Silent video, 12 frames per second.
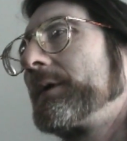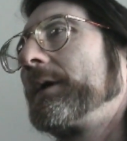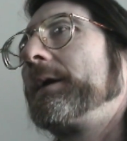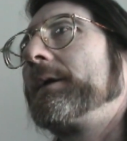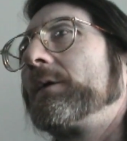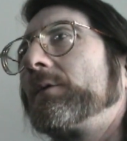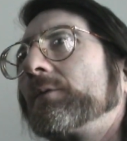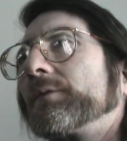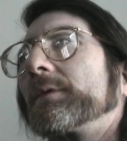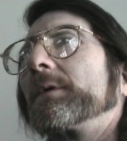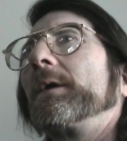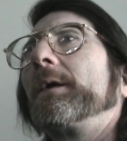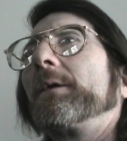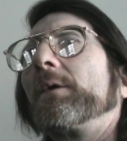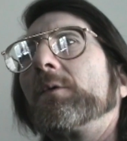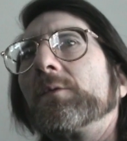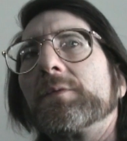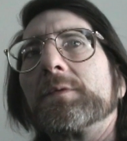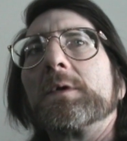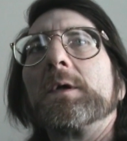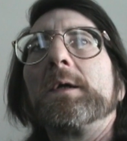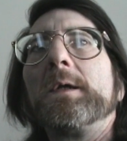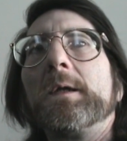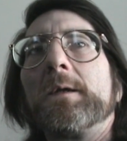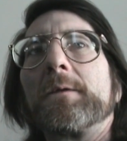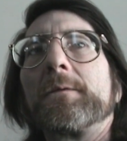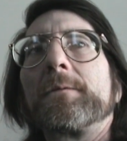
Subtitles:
and over and over again?